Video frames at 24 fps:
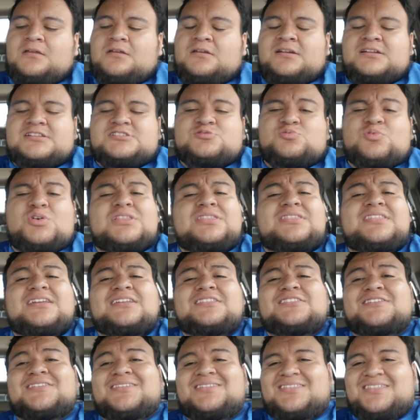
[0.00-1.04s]
it's one thing
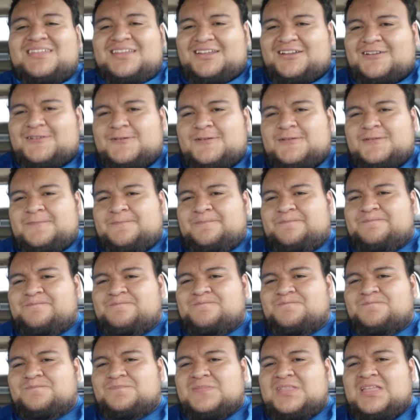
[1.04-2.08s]
to think
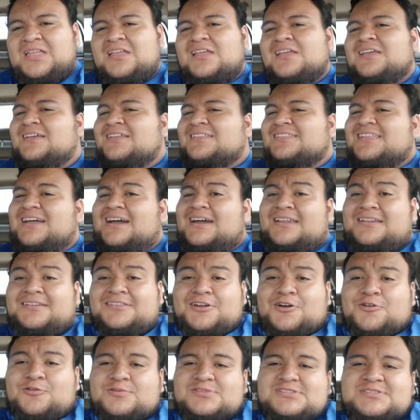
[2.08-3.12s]
that I
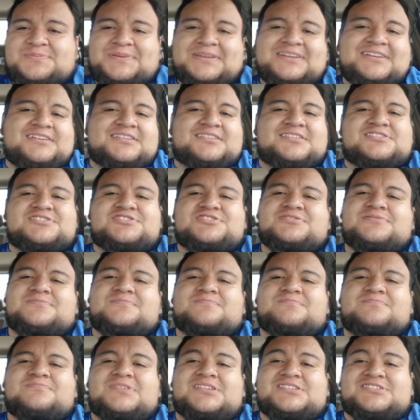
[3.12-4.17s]
don't speak English.
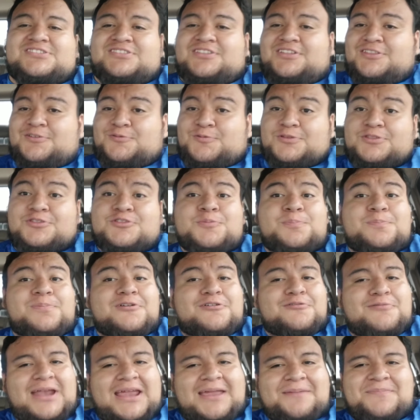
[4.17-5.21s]
It's another one to
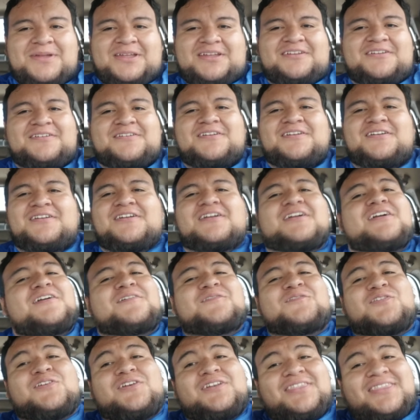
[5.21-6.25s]
berate me
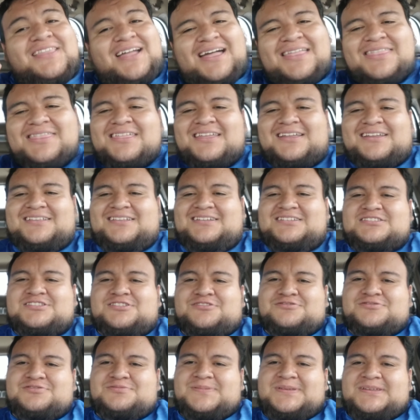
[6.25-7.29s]
for not thinking I
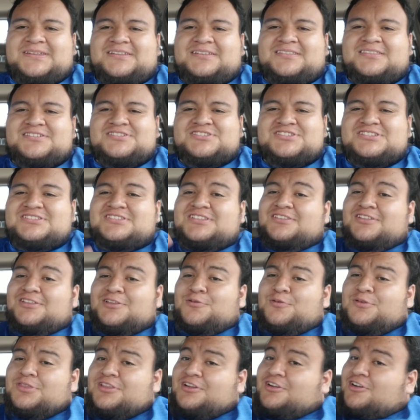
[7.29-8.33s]
don't speak English. It's another
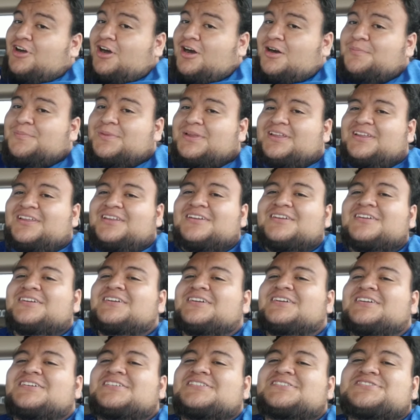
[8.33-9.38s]
one to call me
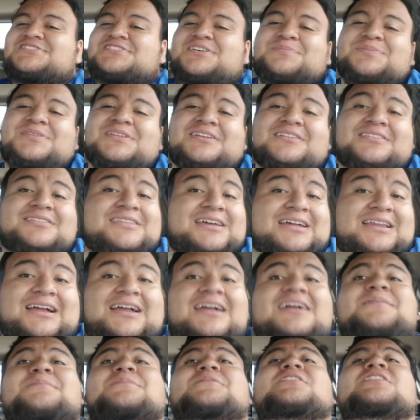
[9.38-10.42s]
something that I
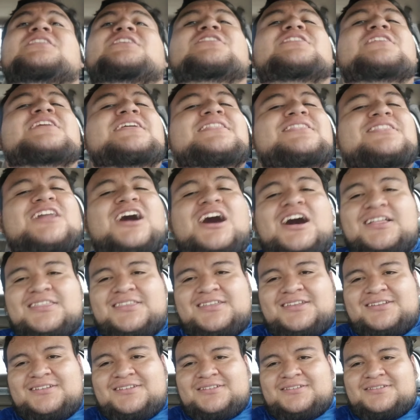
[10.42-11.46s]
am clearly
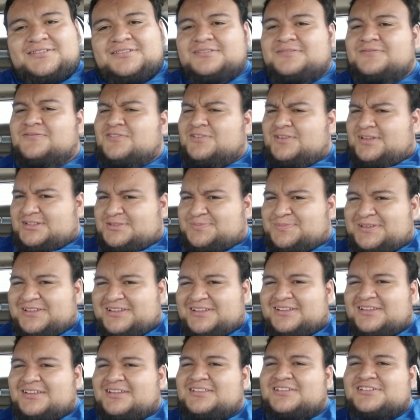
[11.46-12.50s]
not for not
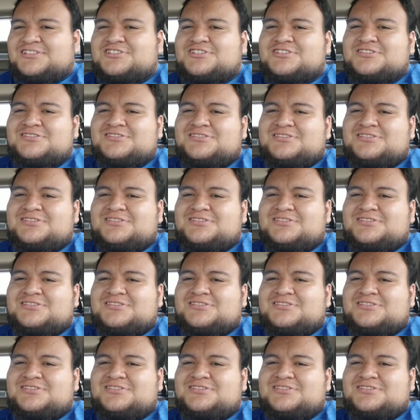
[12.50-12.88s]
speaking English.